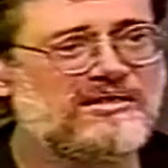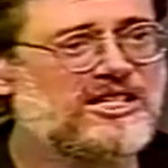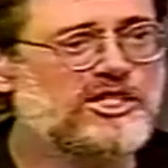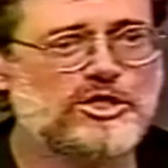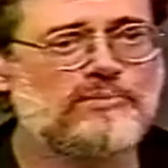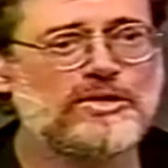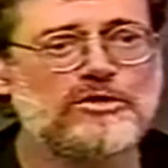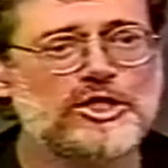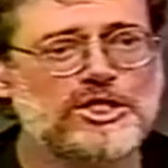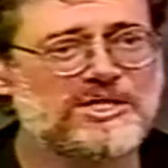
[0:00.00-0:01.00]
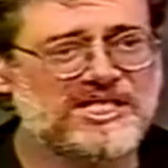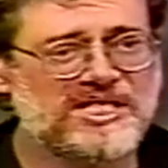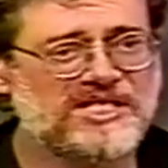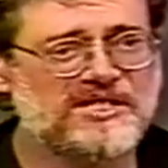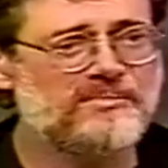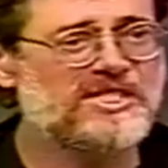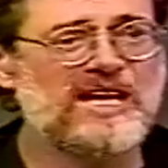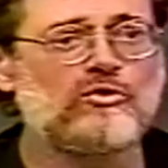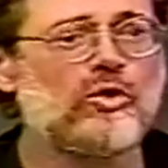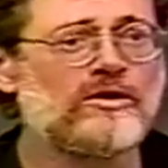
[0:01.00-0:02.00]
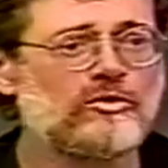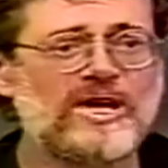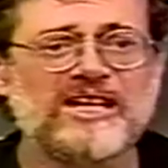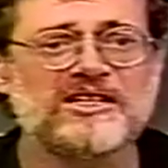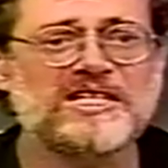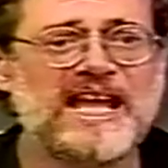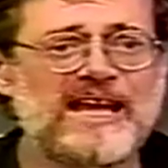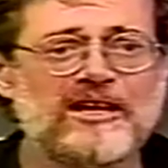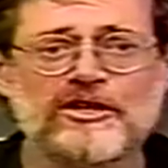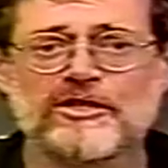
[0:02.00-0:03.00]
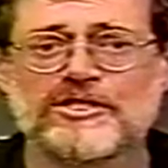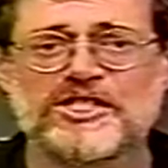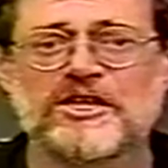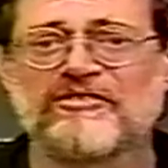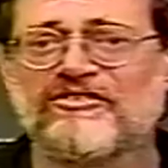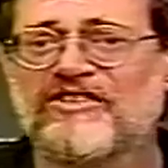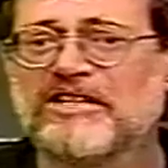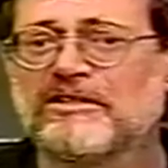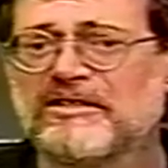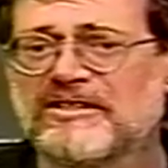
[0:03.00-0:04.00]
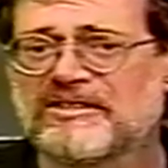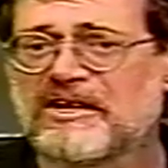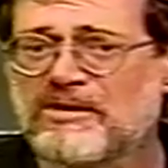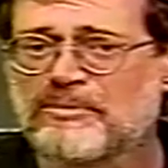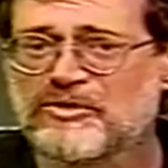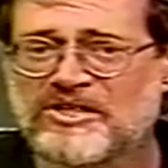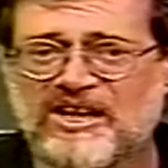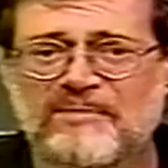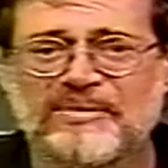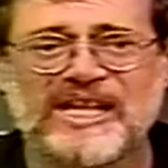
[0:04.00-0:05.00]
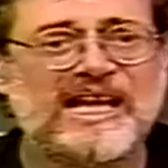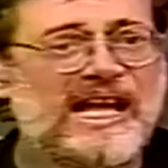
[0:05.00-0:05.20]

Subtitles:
distribution systems, at what rate tankers are filled in Abu Dhabi,